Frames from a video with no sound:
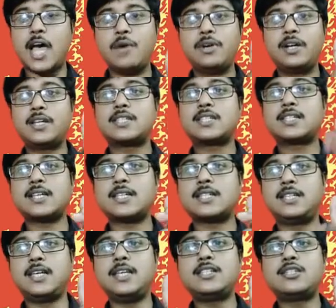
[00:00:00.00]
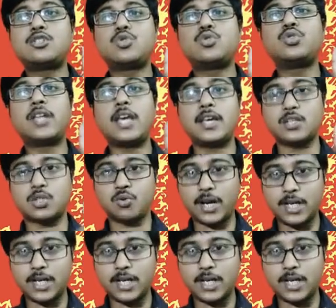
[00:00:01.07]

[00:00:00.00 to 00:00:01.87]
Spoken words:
I will discuss these two things.